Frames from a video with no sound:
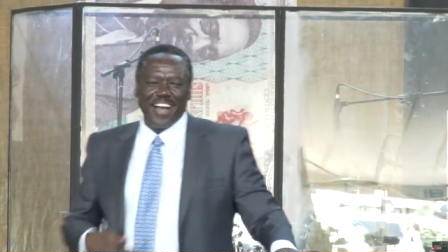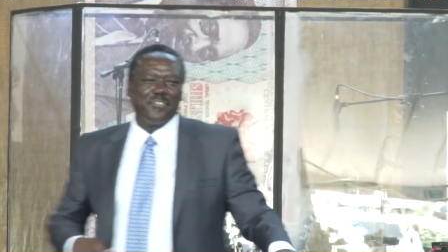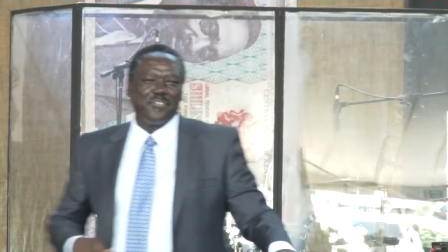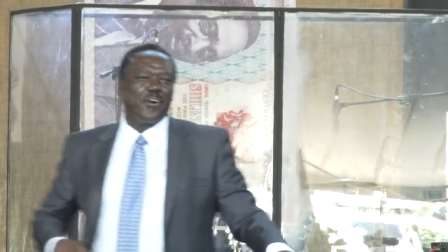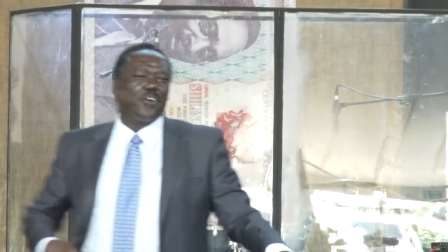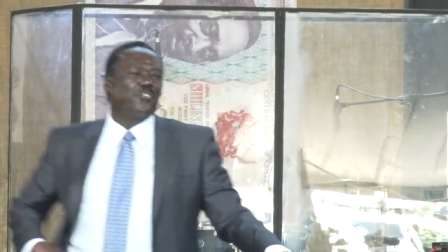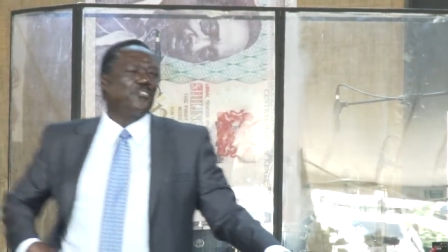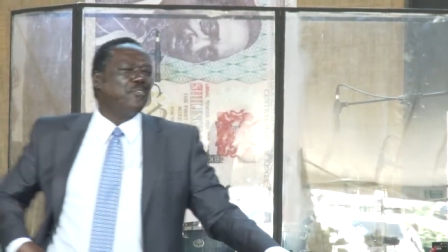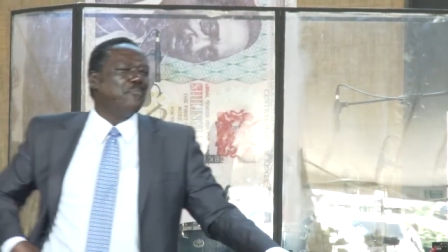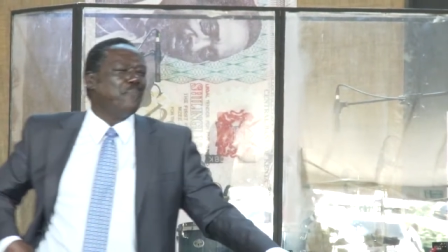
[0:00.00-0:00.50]
I've
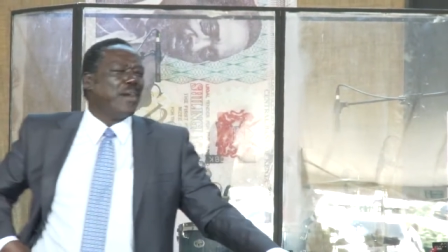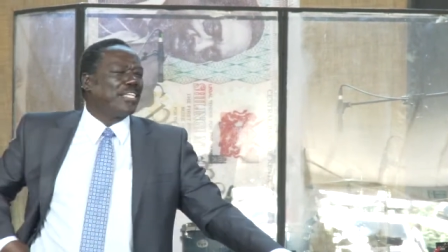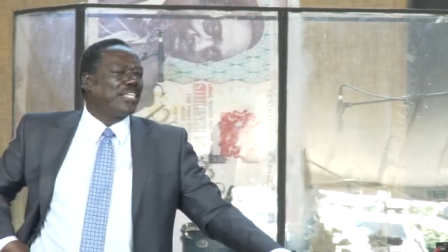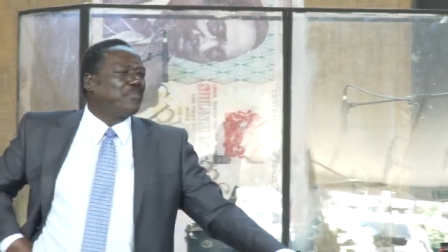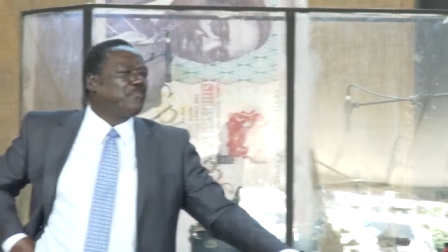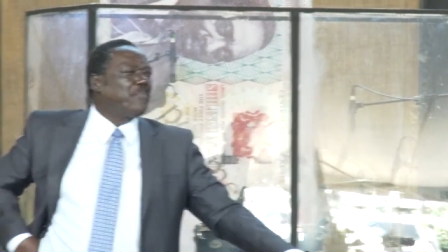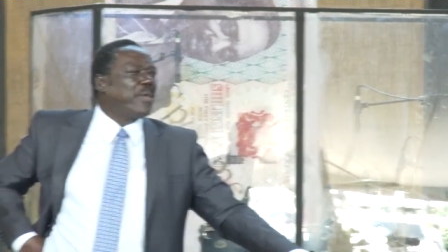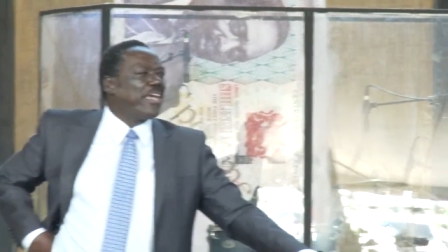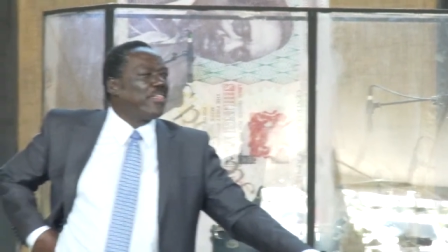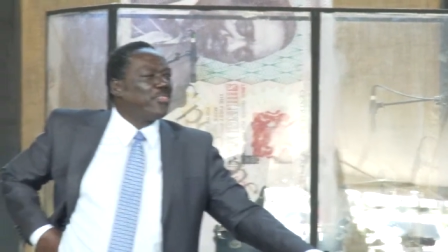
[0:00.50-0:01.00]
got too
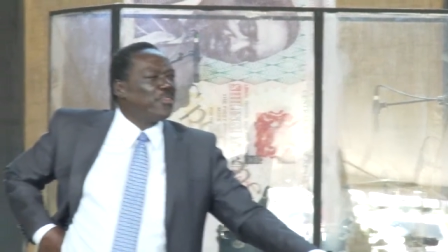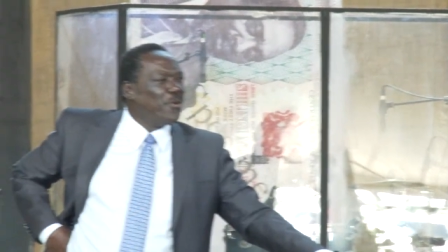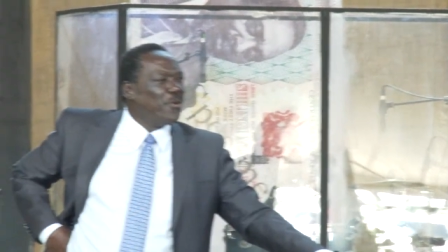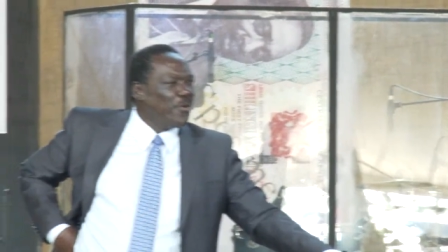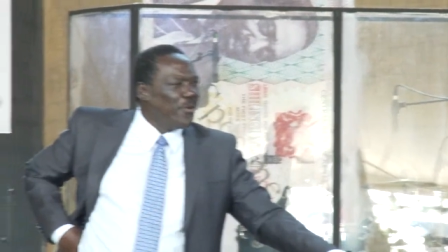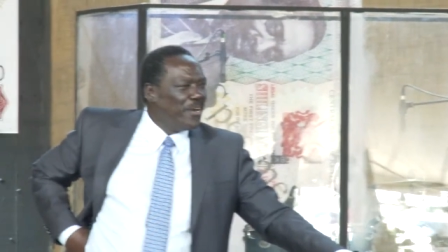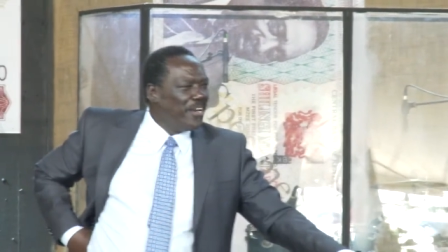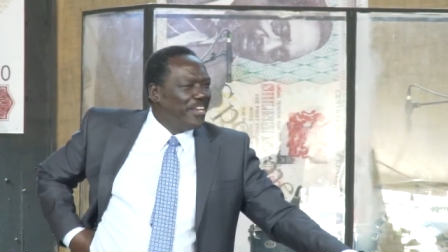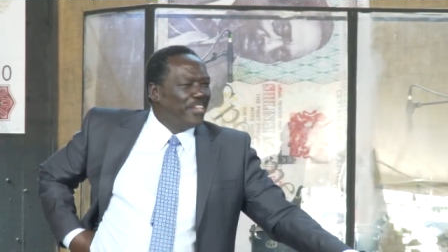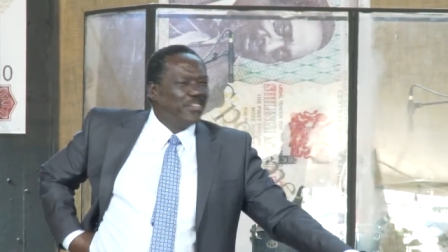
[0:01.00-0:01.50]
much
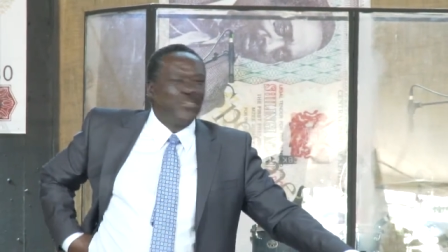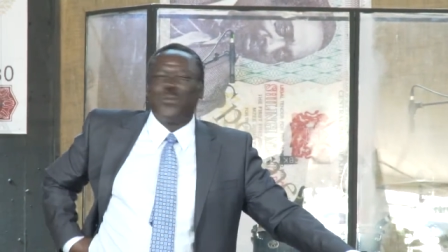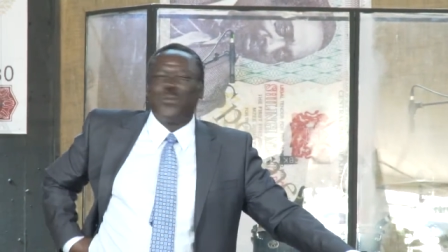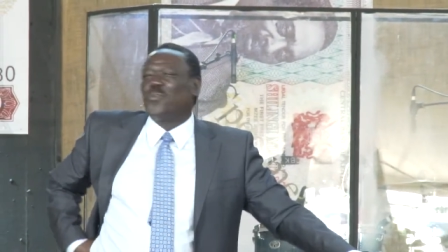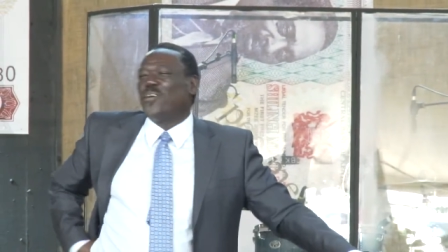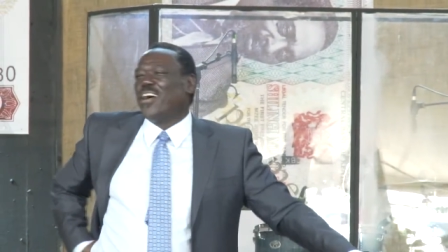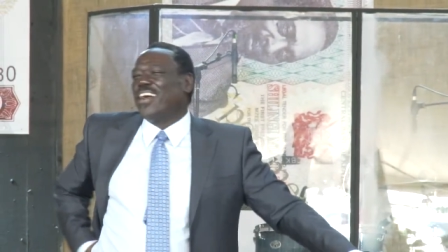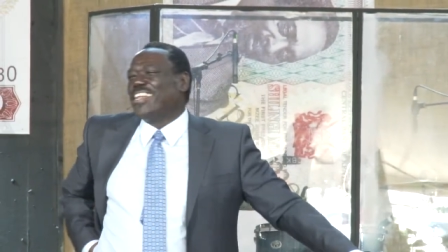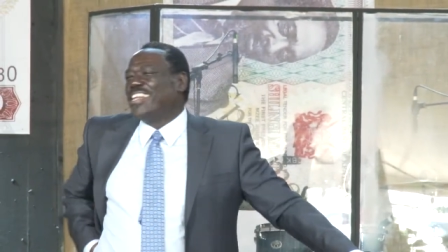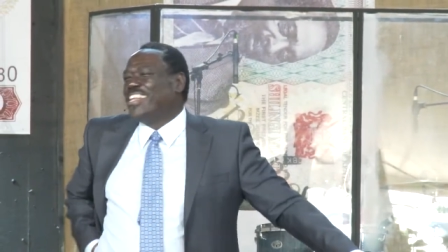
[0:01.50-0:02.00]
pedo to
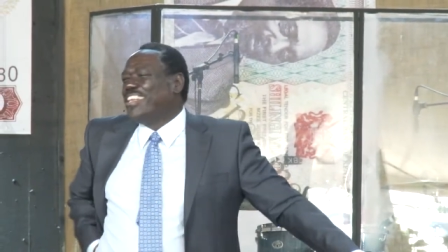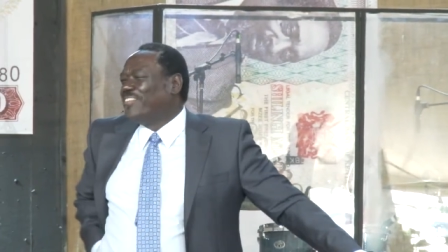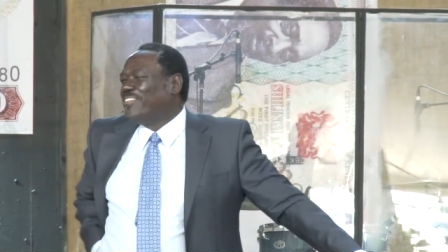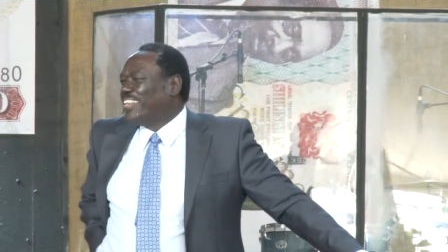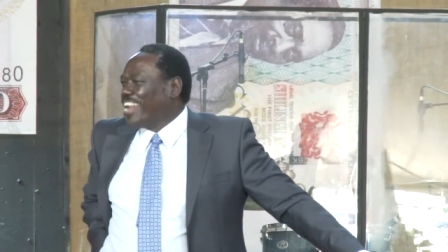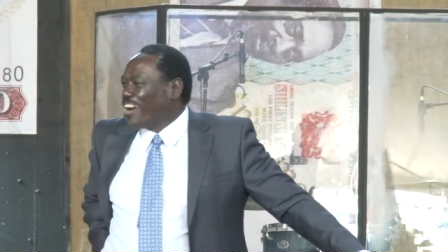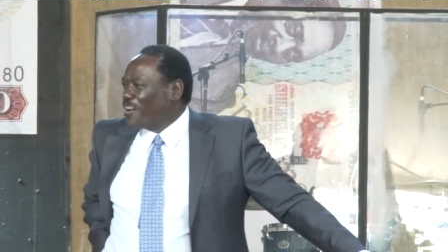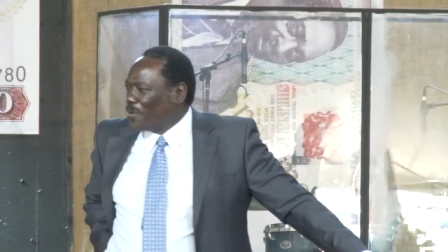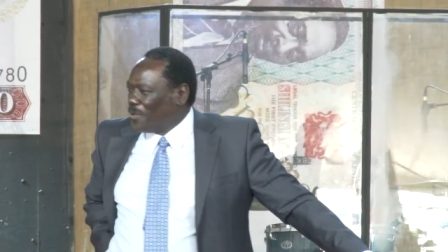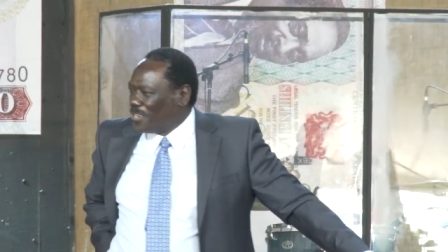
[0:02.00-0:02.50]
go and live
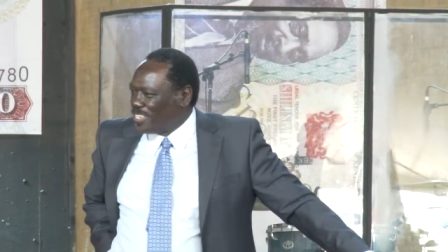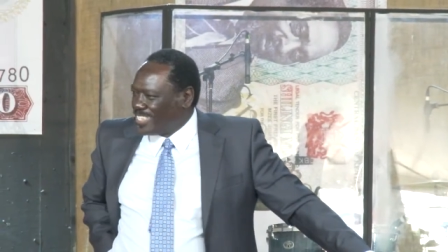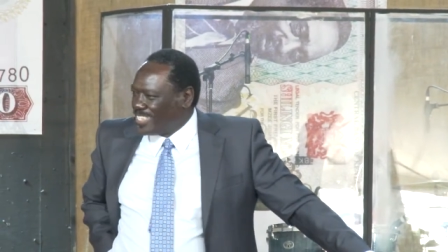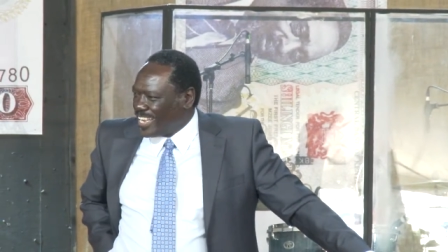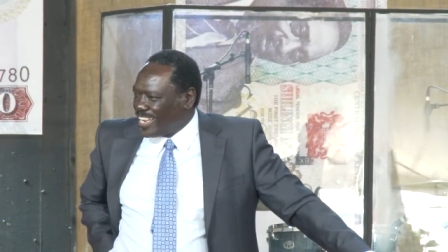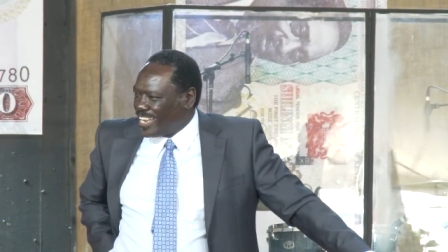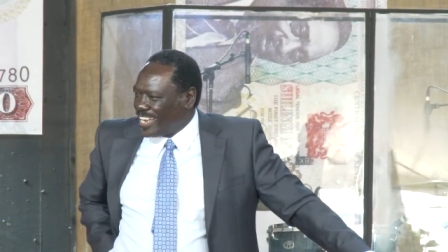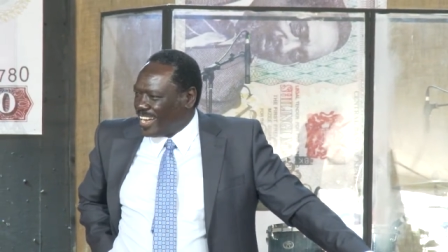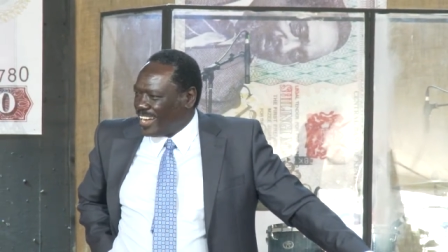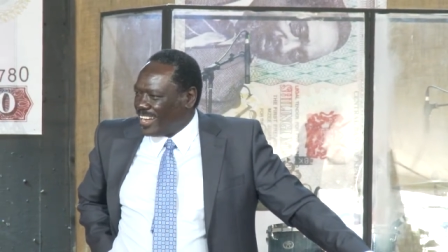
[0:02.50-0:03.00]
in a
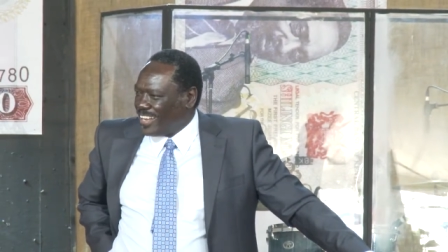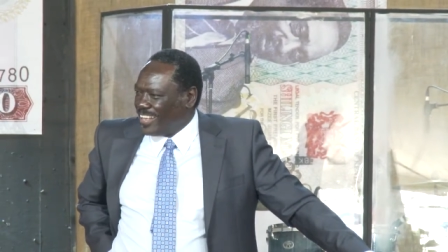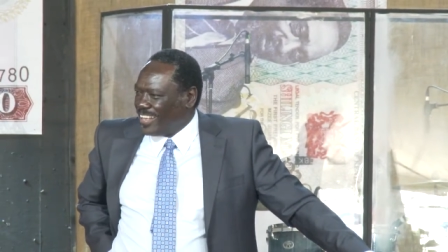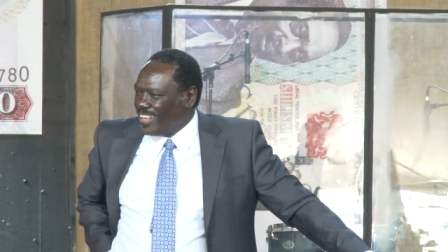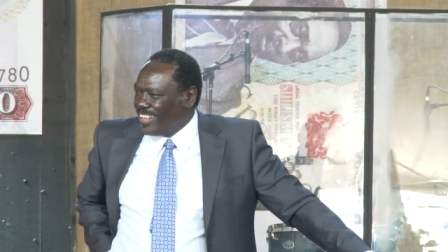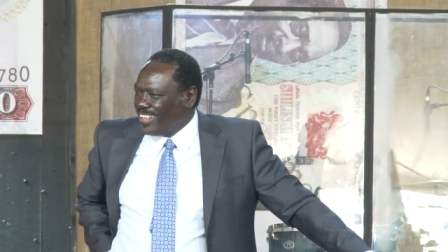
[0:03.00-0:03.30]
container."